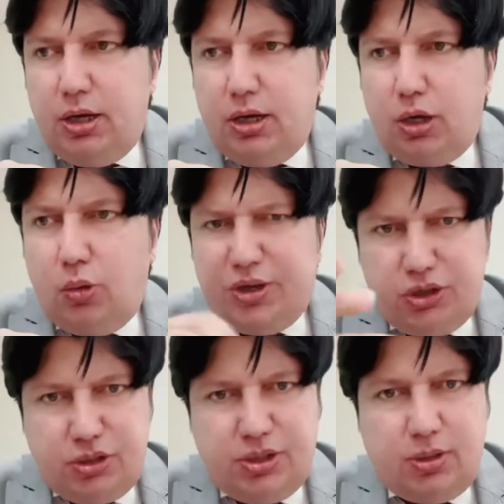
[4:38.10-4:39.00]

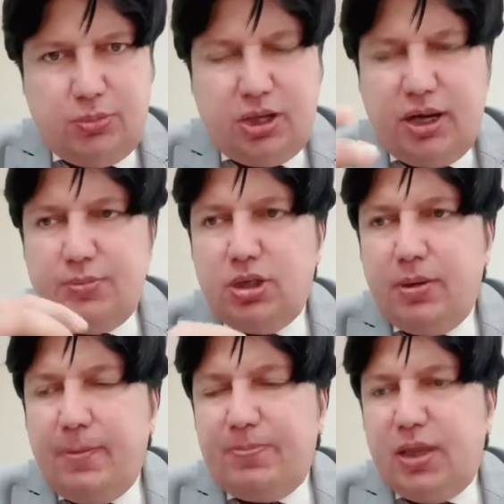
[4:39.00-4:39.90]
questions sometimes,
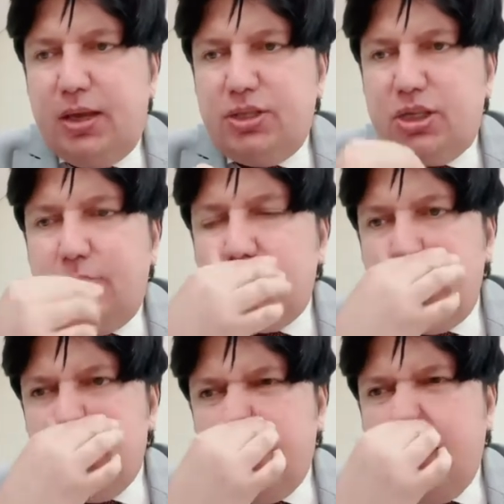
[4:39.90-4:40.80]
and
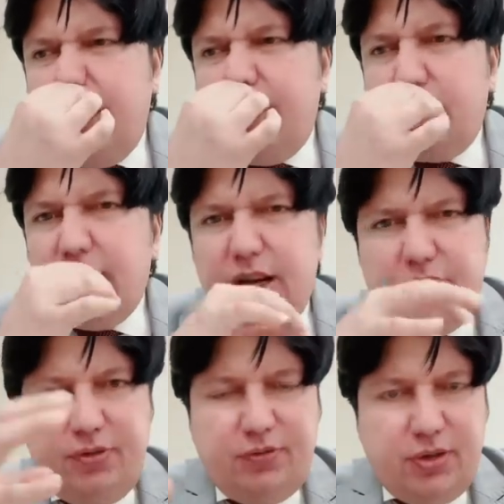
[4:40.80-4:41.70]
sometimes we have
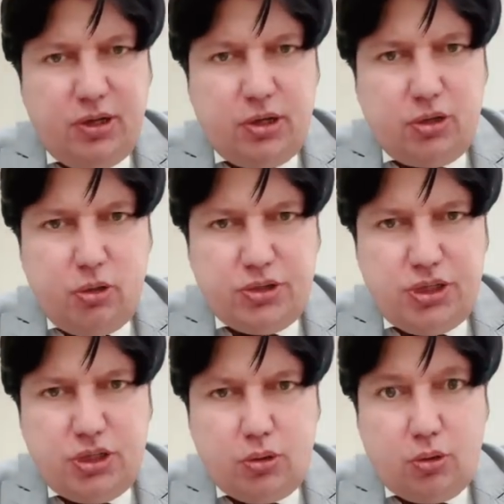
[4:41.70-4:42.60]
relative
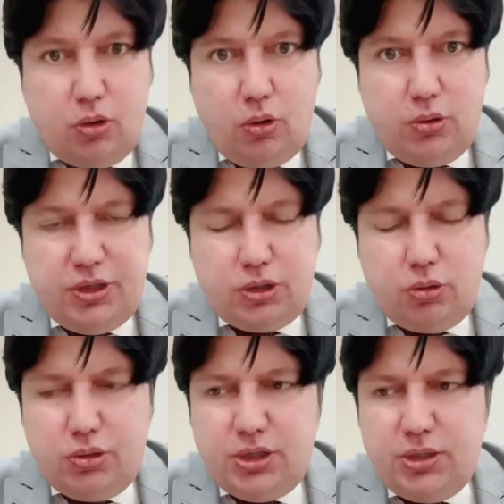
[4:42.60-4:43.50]
clauses or all these
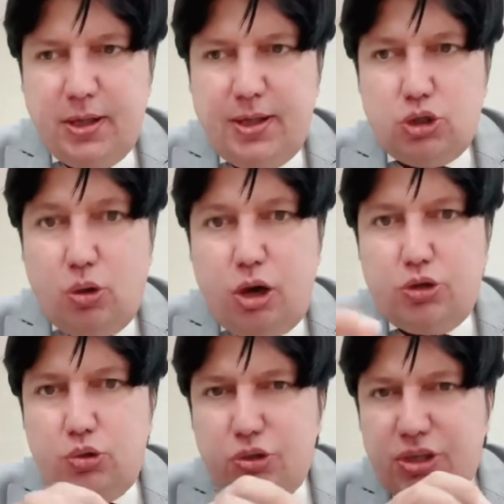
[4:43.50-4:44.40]
clauses. Are
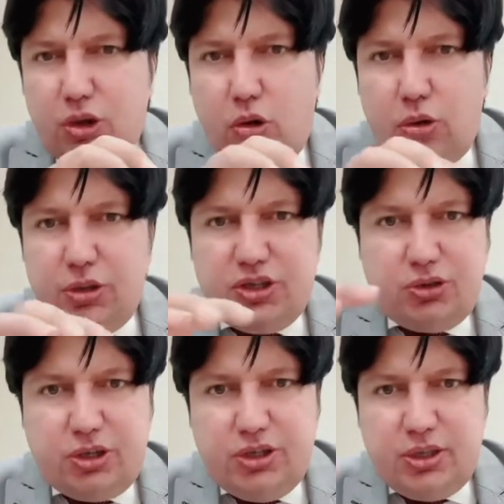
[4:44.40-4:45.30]
you using all the
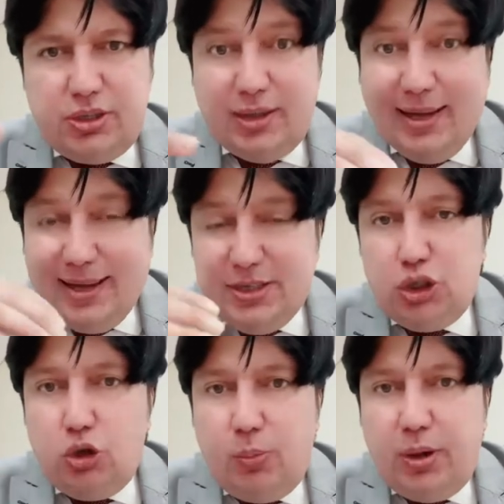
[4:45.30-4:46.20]
structures? Is
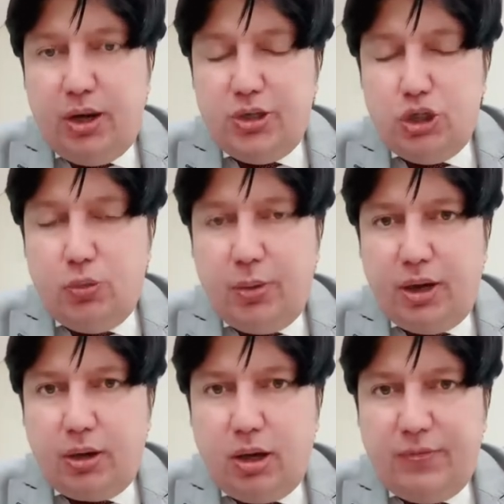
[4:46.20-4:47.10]
your
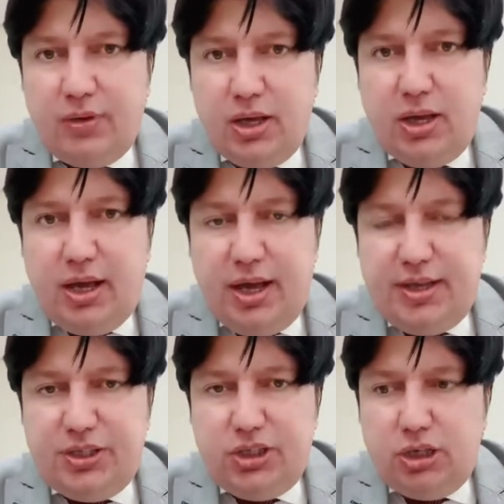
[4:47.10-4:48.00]
paragraph
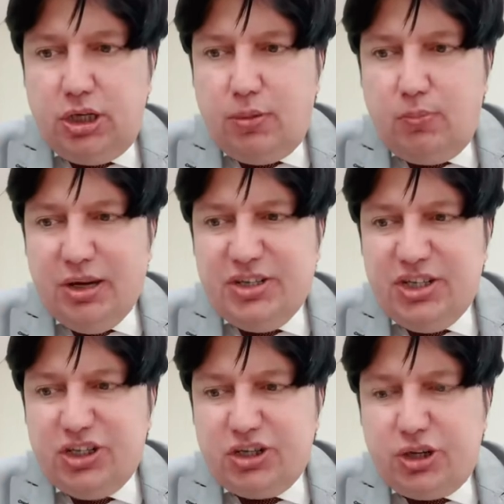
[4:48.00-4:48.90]
has
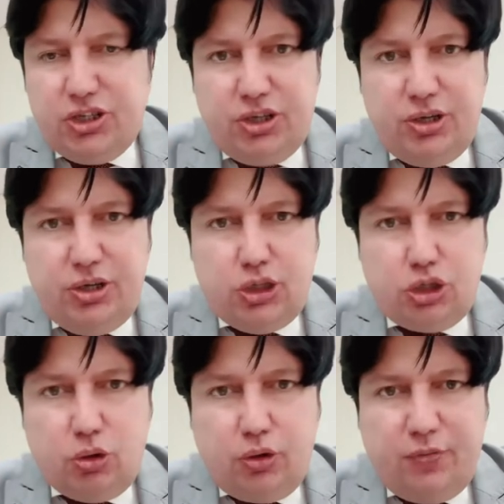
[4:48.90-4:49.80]
multi-structured
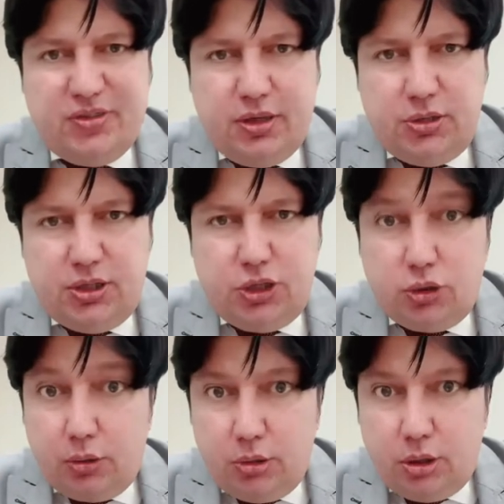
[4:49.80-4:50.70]
sort of sentences
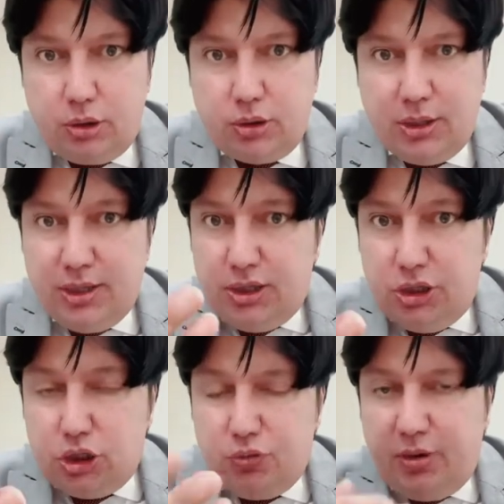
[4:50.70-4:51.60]
or not?
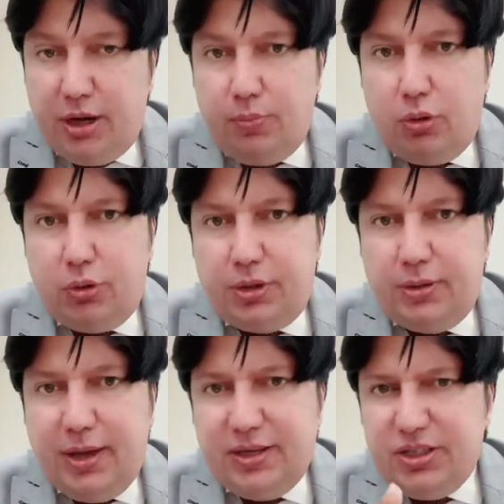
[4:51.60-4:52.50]
This is very important.
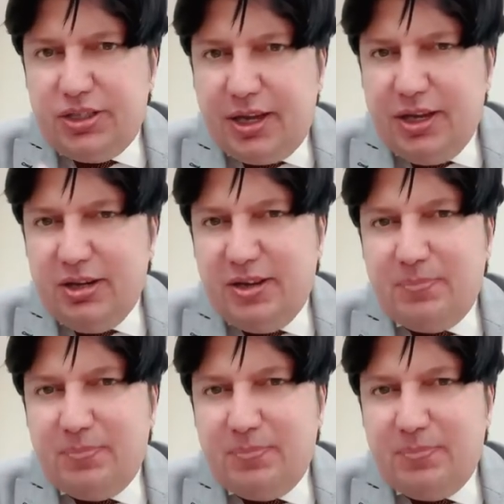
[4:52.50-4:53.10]
And secondly,